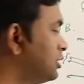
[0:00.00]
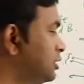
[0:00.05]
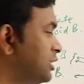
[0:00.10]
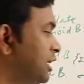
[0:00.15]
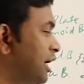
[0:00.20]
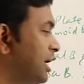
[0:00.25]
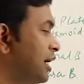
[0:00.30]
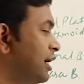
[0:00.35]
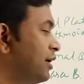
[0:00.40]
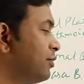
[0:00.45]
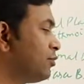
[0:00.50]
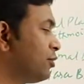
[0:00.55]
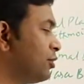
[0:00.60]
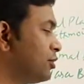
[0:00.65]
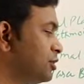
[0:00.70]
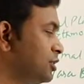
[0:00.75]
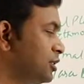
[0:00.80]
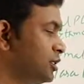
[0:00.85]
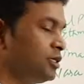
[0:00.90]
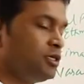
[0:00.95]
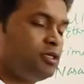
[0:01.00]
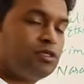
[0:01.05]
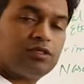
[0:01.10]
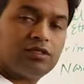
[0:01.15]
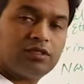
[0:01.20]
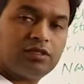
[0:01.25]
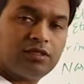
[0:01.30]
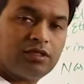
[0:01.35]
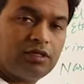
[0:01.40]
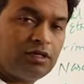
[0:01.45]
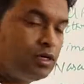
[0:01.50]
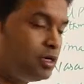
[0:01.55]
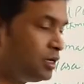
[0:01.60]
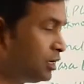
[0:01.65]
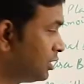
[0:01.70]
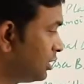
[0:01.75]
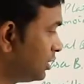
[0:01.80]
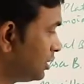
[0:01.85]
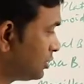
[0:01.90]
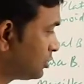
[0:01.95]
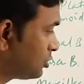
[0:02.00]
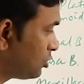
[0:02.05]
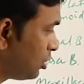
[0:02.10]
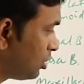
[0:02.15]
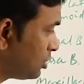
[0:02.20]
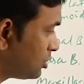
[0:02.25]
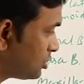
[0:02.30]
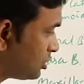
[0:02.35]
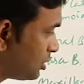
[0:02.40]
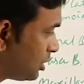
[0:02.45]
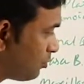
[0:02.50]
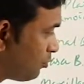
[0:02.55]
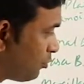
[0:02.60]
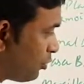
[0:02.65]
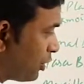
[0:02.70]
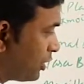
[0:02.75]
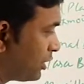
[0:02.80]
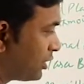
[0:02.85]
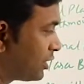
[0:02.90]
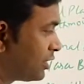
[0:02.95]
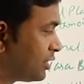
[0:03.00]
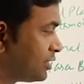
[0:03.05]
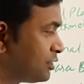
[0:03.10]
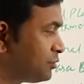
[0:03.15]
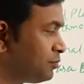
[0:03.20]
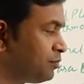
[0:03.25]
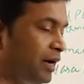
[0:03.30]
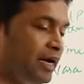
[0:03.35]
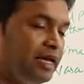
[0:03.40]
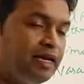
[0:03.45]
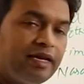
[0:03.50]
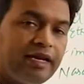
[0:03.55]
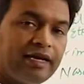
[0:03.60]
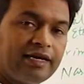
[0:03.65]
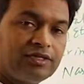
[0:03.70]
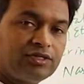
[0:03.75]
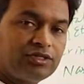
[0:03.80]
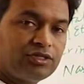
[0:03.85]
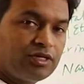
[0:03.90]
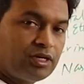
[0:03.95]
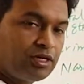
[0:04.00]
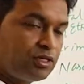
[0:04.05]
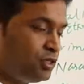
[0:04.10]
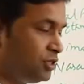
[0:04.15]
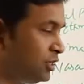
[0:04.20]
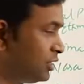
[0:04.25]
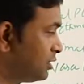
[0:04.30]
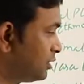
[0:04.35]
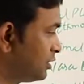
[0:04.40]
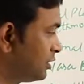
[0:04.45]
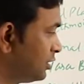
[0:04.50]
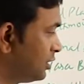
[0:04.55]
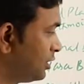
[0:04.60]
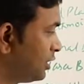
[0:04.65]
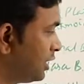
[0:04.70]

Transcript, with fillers: styloid process is also a pointed spine-like structure